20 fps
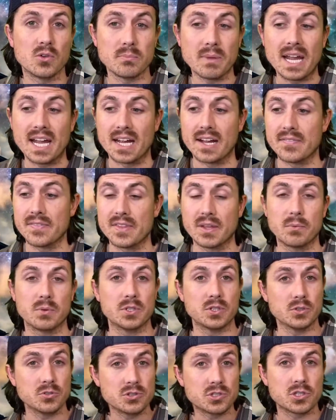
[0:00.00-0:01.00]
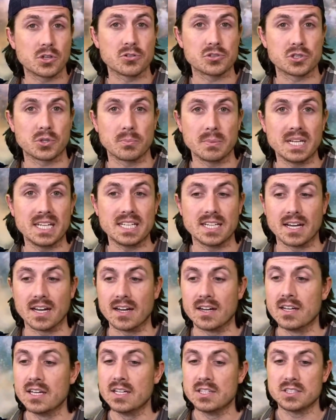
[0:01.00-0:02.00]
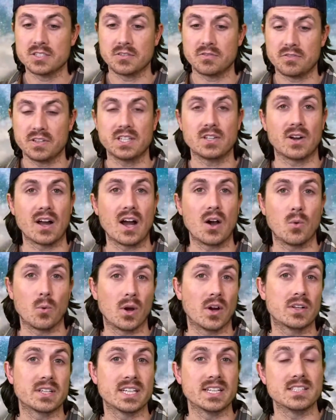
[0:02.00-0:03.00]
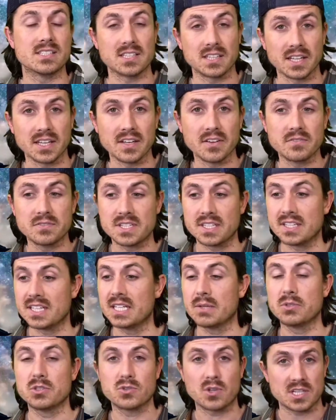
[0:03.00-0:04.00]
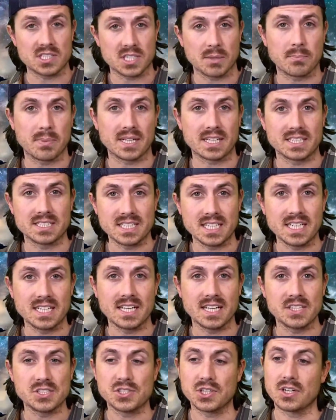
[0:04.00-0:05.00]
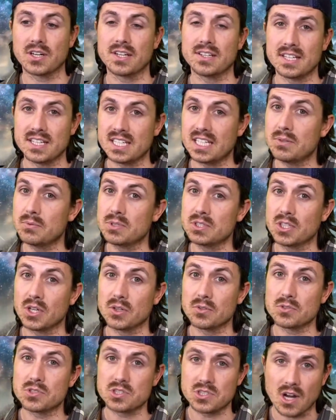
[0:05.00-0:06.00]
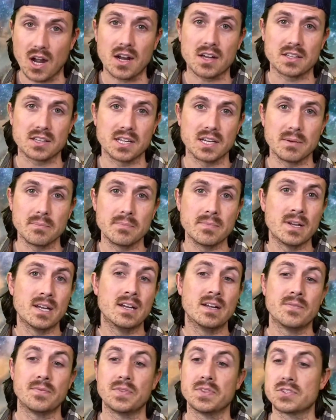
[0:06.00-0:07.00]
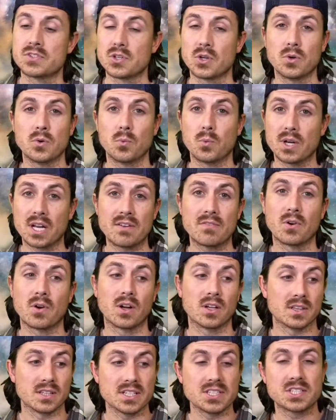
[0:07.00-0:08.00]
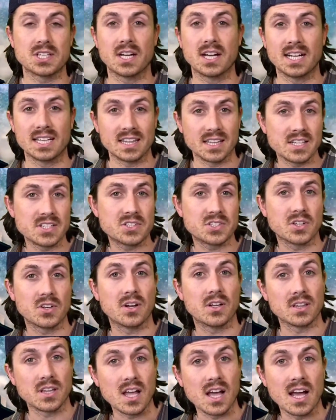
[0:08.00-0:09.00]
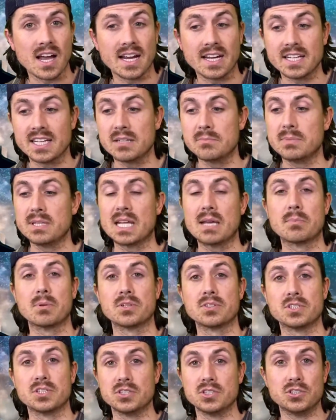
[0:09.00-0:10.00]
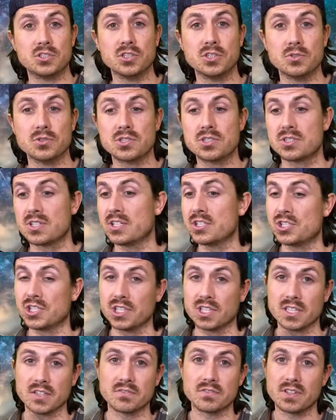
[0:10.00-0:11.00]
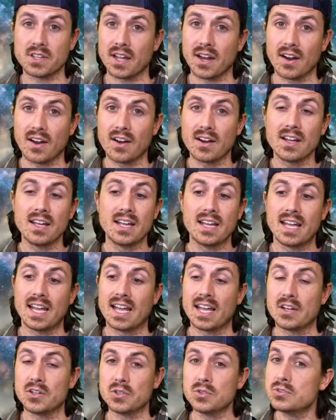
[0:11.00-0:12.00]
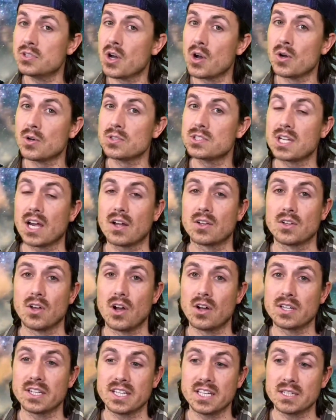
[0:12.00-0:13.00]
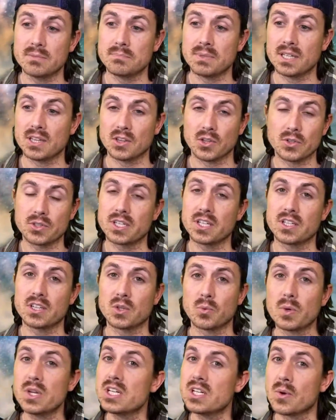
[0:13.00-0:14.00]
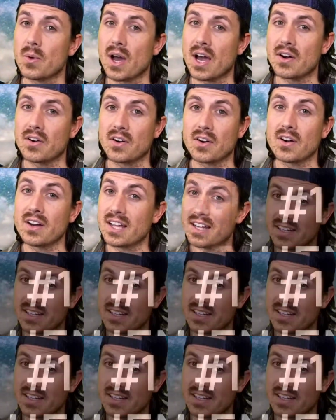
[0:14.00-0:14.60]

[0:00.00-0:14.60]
man that would use social media to figure out where kids lived, and then he would dress up like a teenager, and then he would go stalk them. And so whatever Alyssa had listed online, he had been able to deduce that she lived there, and who knows how long he had been looking in the window at her at